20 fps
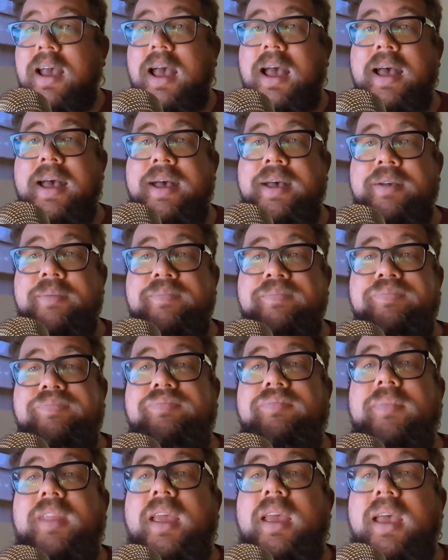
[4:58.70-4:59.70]
Um,
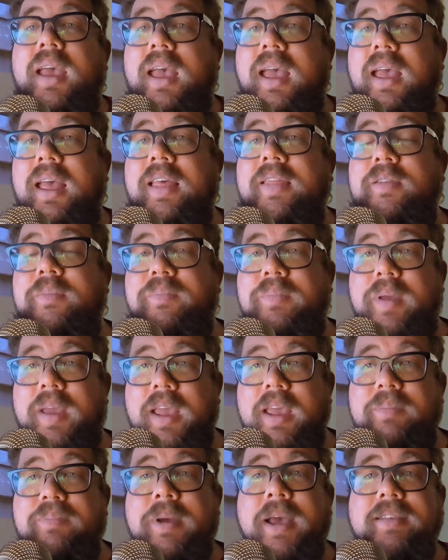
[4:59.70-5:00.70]
and the,
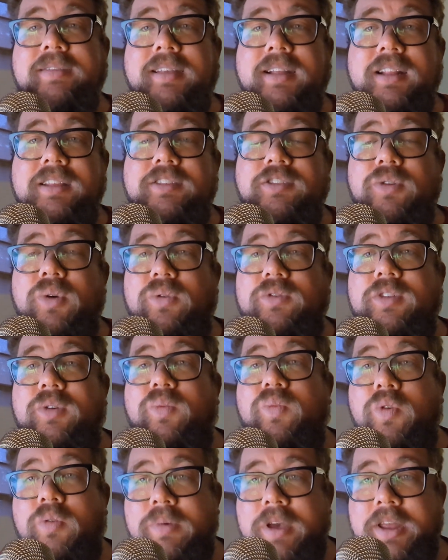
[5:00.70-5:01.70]
he basically stalks a
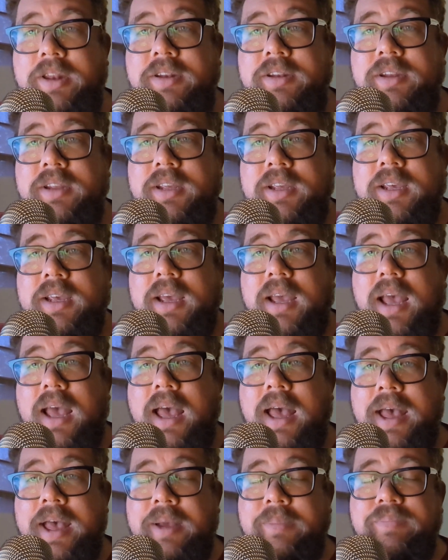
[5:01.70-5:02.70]
woman
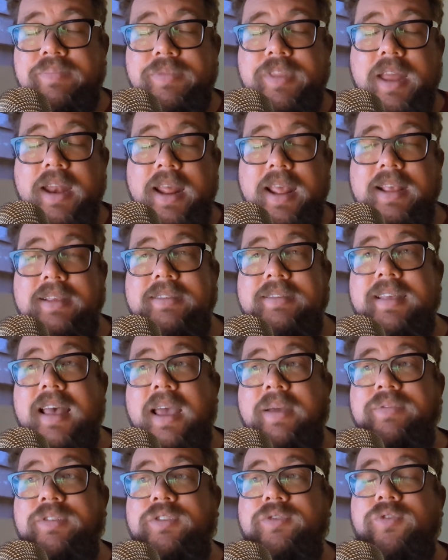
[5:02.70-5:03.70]
um, that he
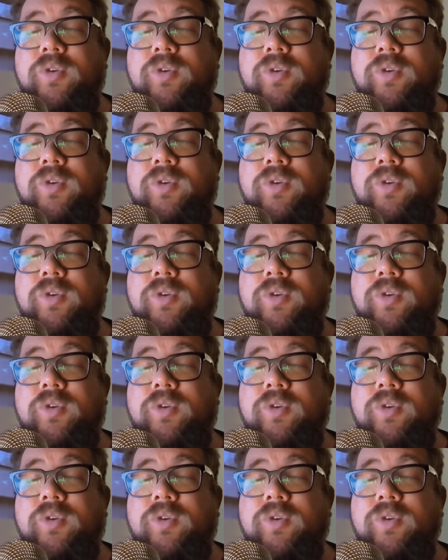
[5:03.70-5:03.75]
saves